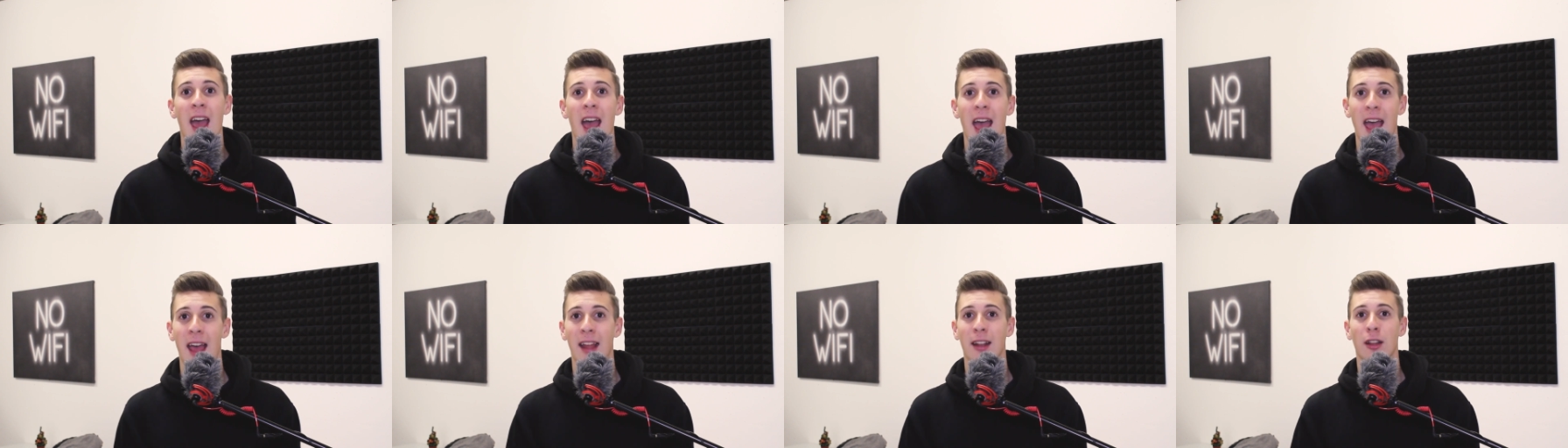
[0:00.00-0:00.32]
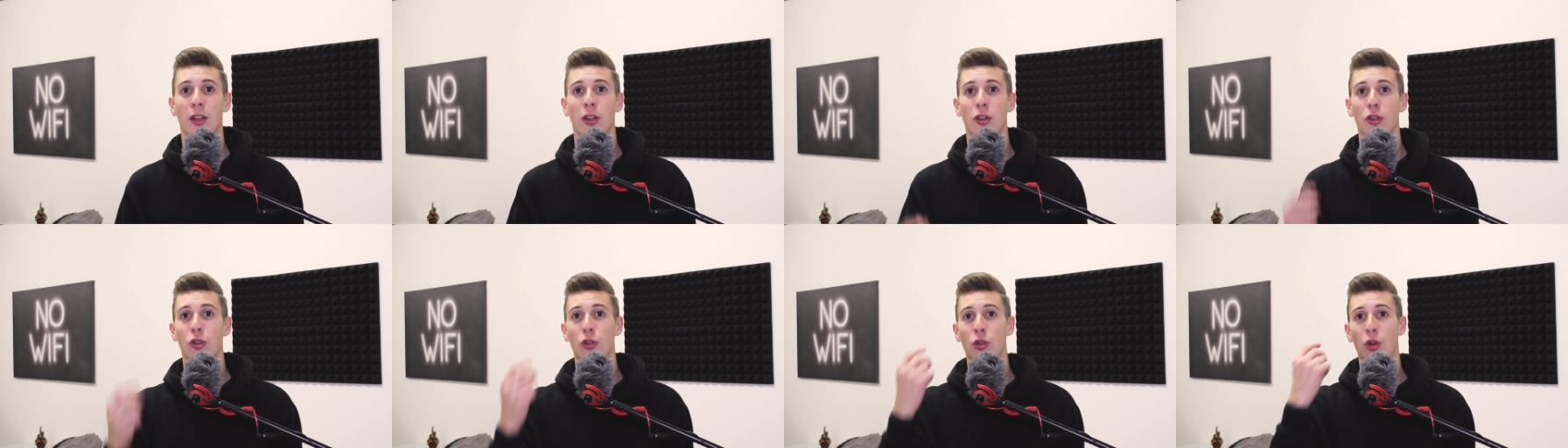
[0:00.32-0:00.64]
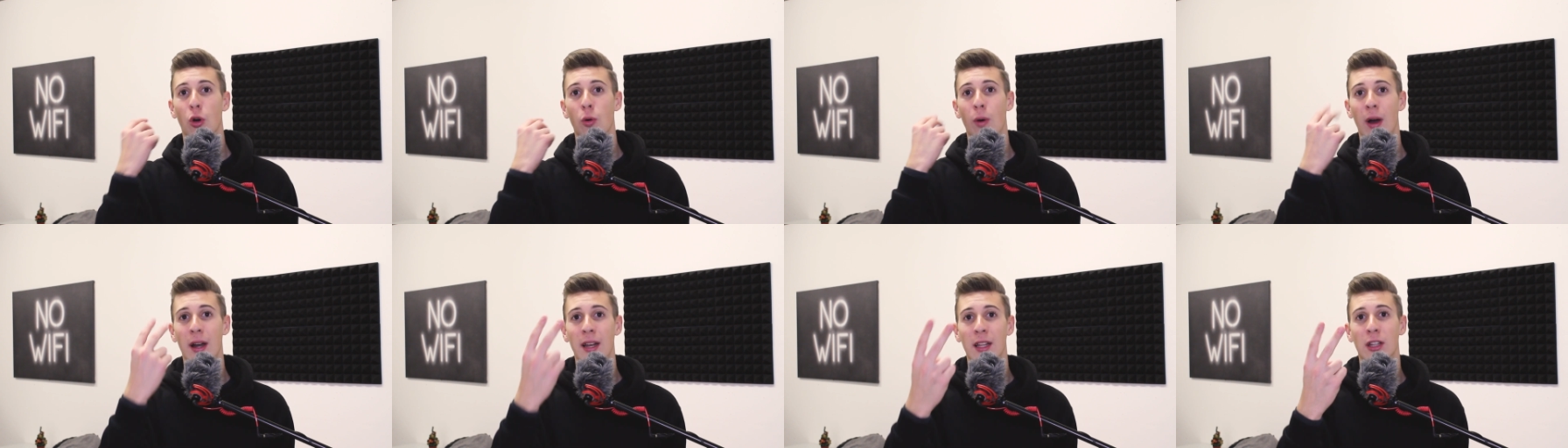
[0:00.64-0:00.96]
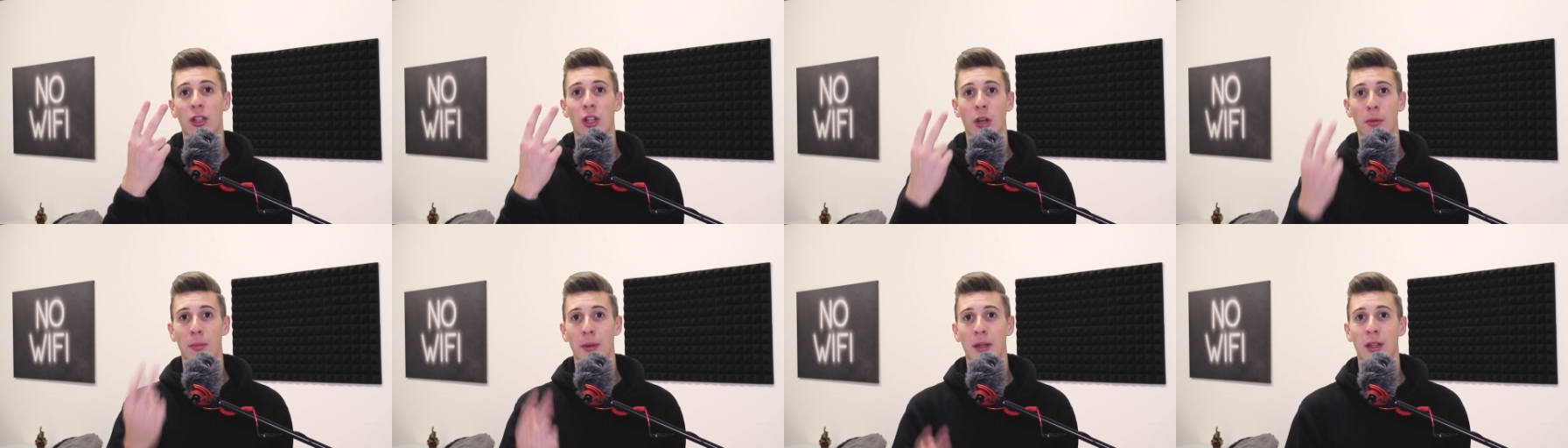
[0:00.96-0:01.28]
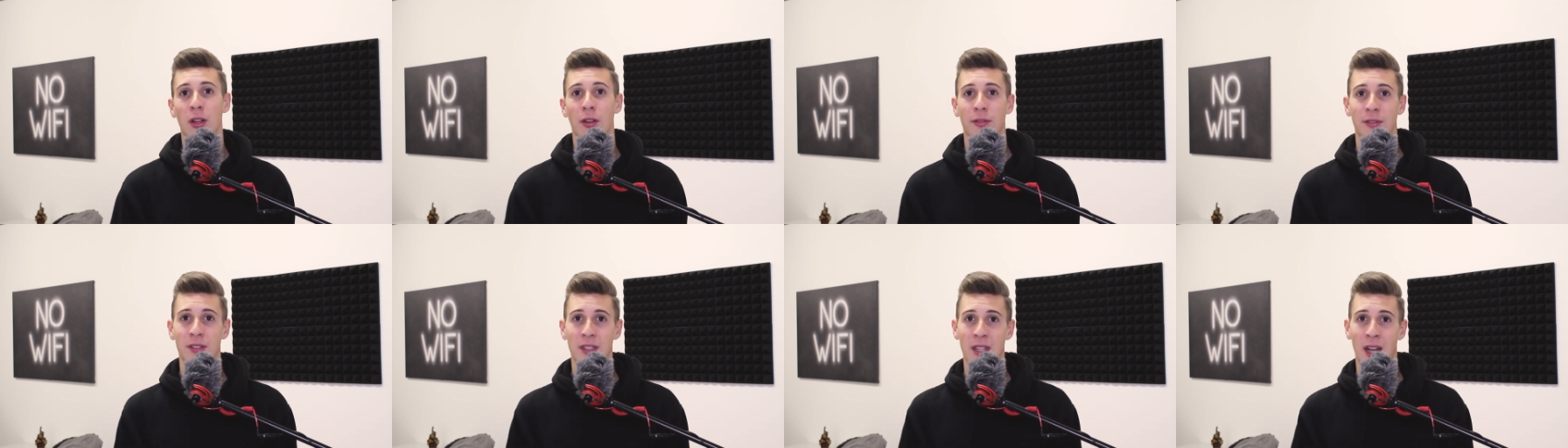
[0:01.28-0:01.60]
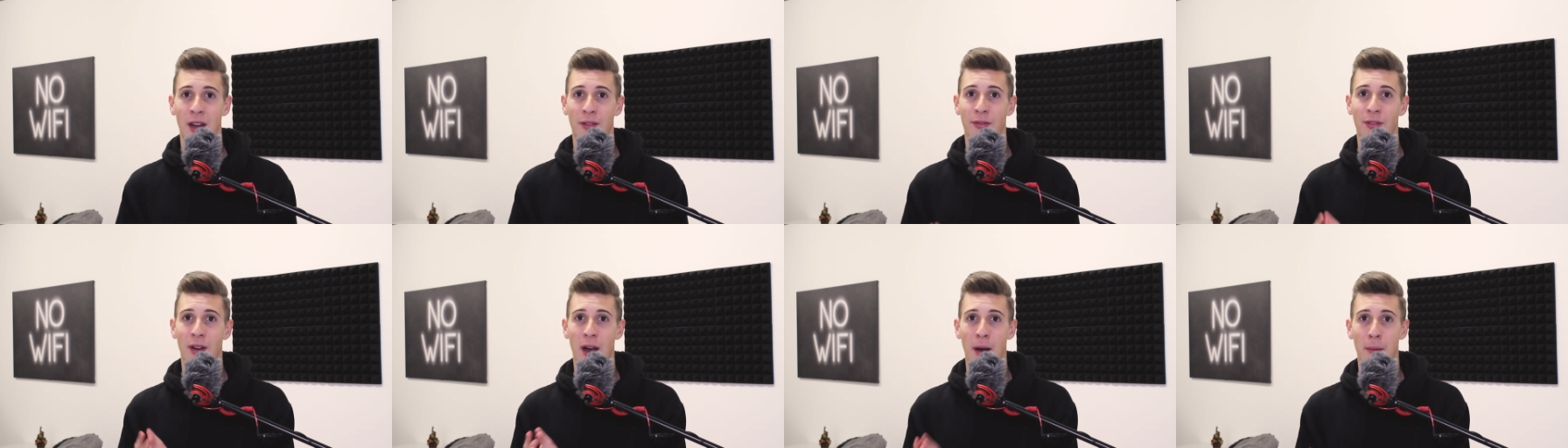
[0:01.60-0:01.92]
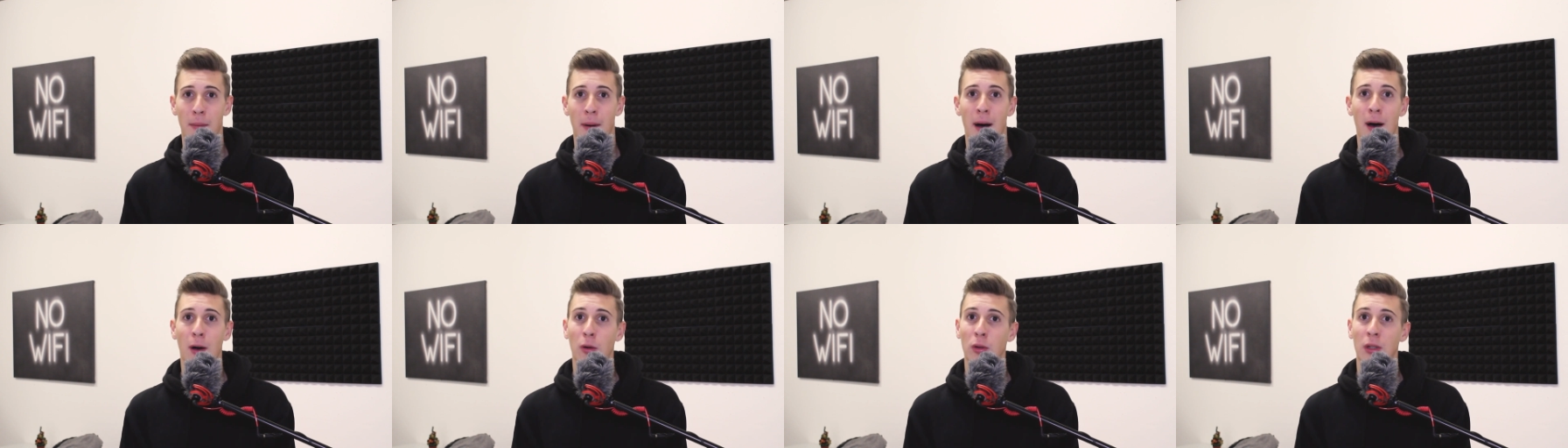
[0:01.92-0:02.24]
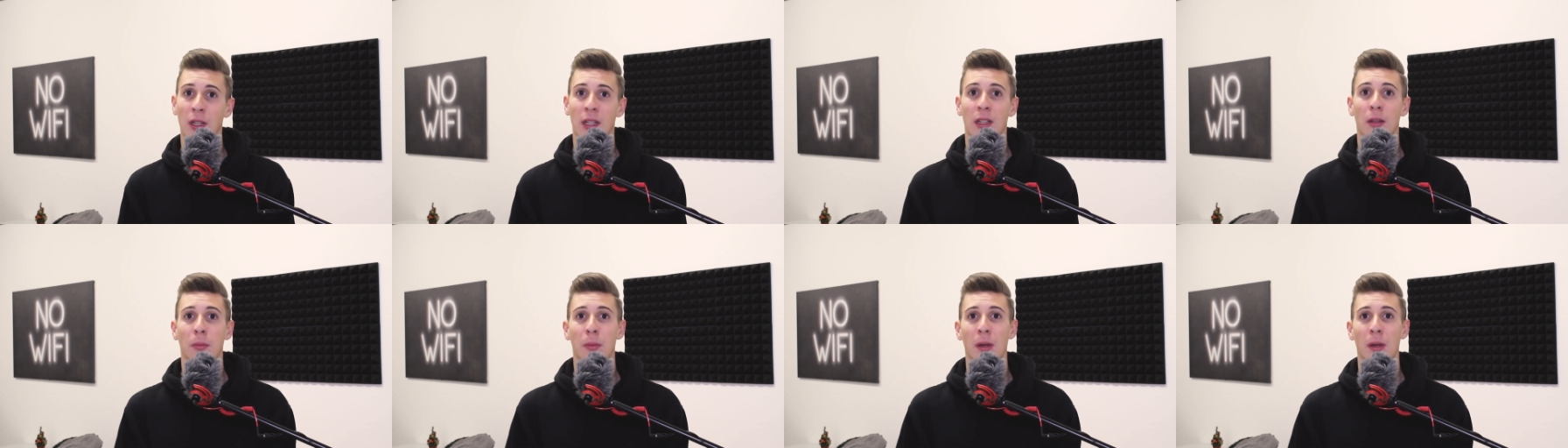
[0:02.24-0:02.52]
and you know a little bit of stuff about it,